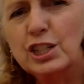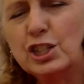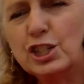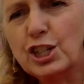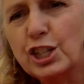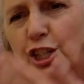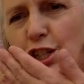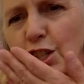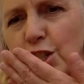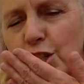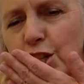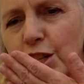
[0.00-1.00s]
ch,
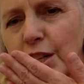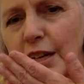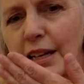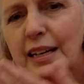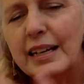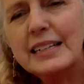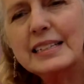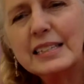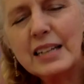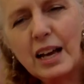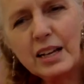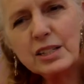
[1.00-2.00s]
ch. It's
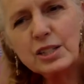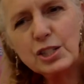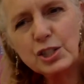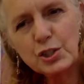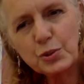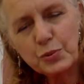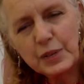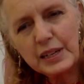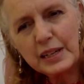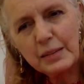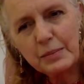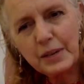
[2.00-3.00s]
not a
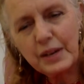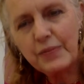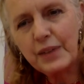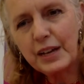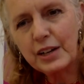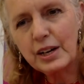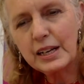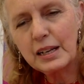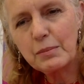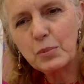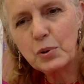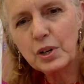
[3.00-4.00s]
stream of air
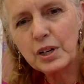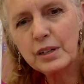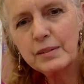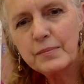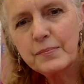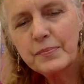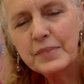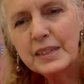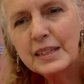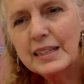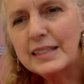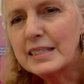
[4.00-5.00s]
anymore.
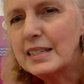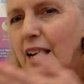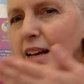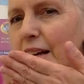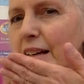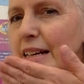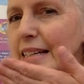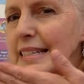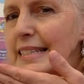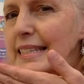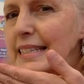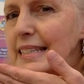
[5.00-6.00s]
It's not a
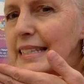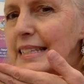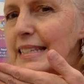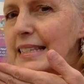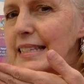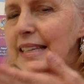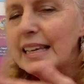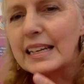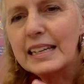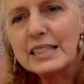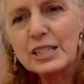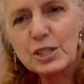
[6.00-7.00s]

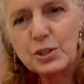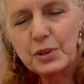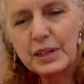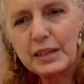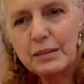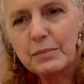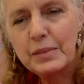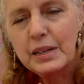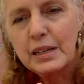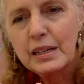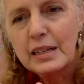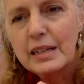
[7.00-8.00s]
skinny stream.
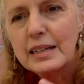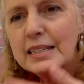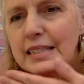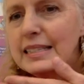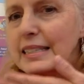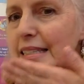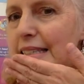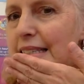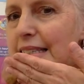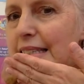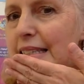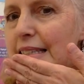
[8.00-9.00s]

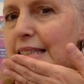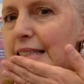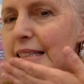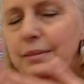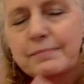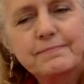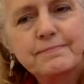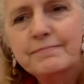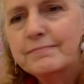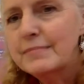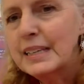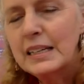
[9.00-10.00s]
Zzz.
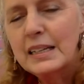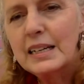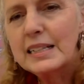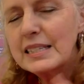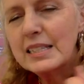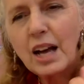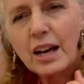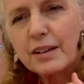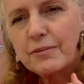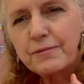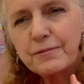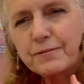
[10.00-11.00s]
It's not a
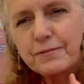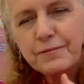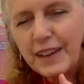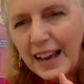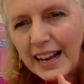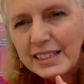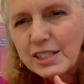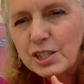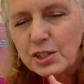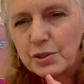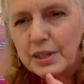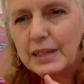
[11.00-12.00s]
fat
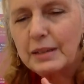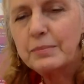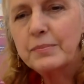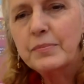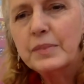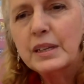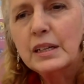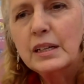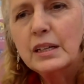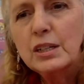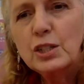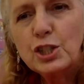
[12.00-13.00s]
stream.
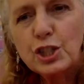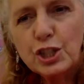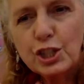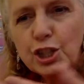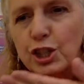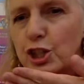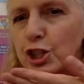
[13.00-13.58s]
Shh.